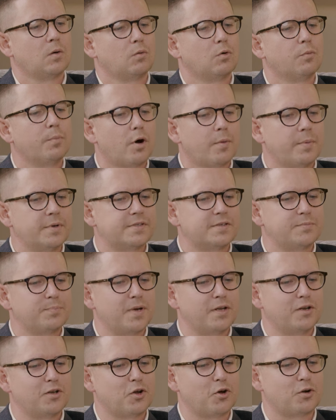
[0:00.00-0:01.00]
Well, Bob, it's
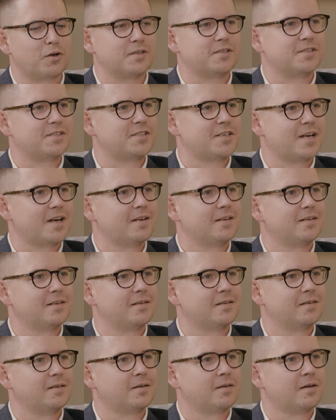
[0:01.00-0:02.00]
been an honor to chat.
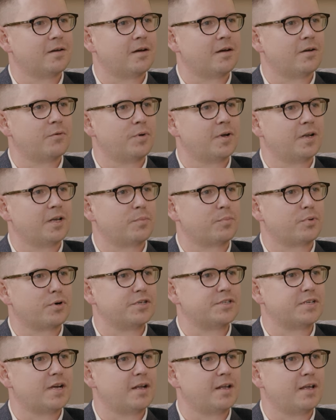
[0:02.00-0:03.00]
I really
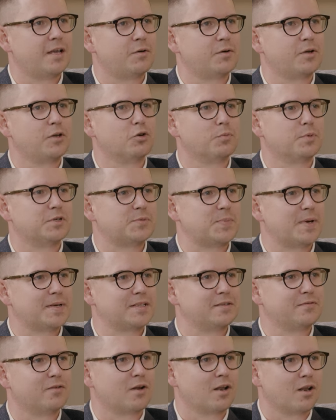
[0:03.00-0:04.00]
appreciate hearing your
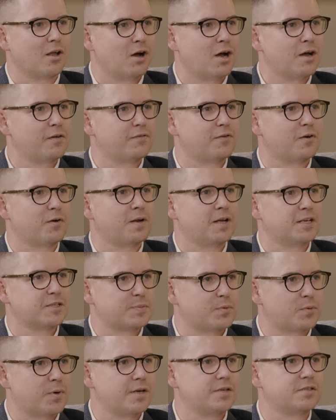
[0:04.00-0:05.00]
perspective on life, on
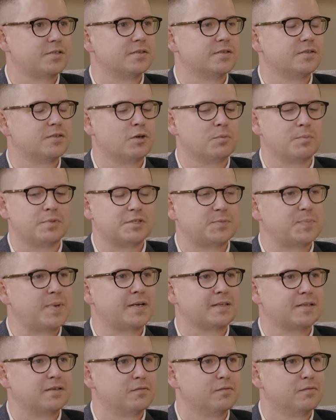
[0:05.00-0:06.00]
aspirations, on
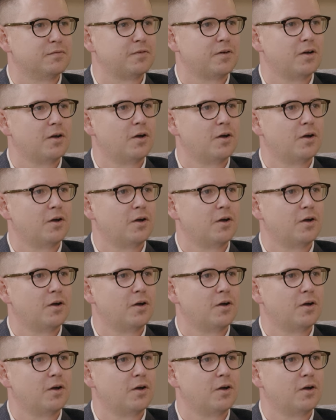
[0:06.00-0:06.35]
perspective,